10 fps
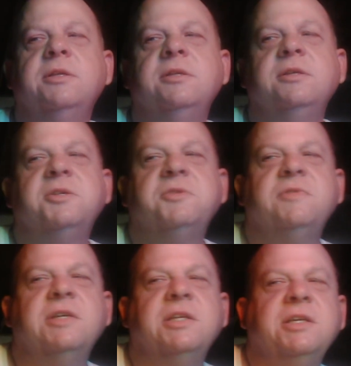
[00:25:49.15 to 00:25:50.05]
in this
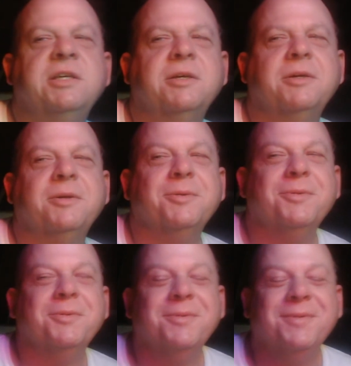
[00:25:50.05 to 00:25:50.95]

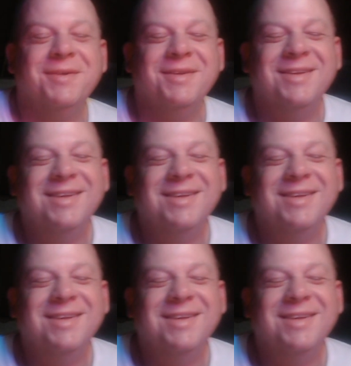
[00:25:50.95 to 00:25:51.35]
video.